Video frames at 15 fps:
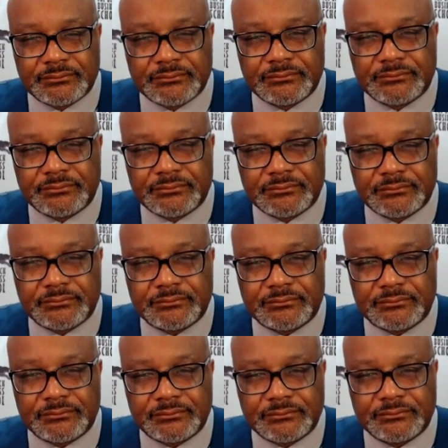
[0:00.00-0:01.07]

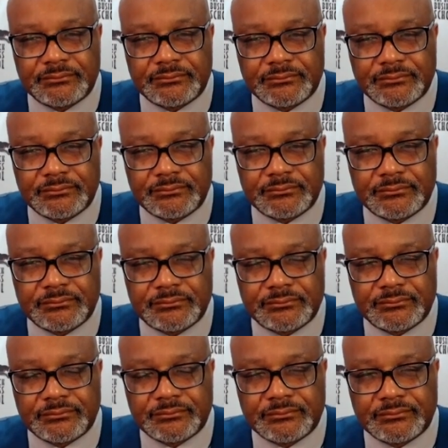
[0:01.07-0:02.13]

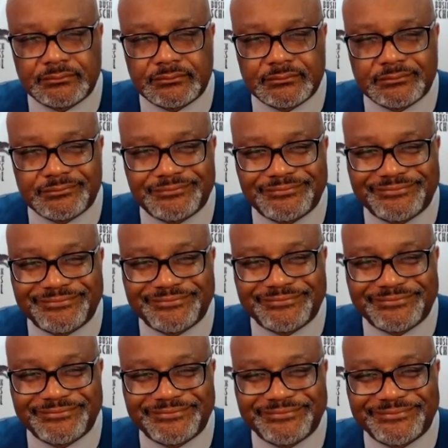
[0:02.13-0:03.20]

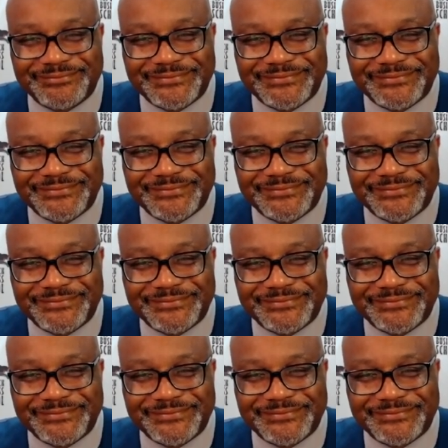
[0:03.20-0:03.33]
(not speaking)